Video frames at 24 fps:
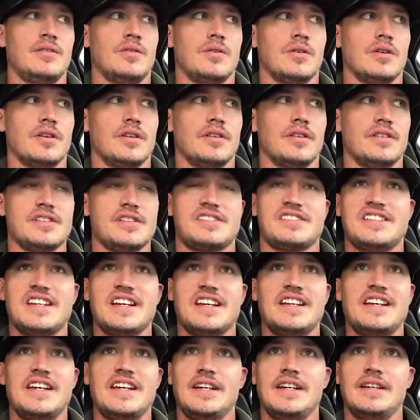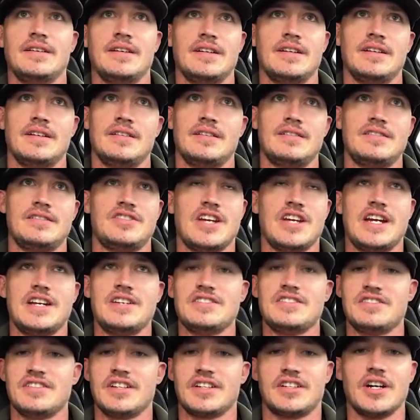or the city
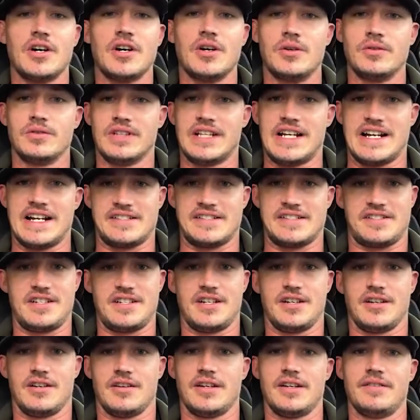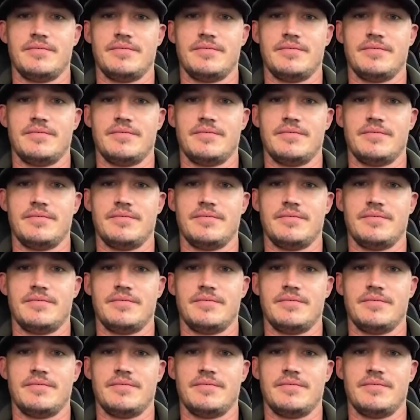changed the code last year,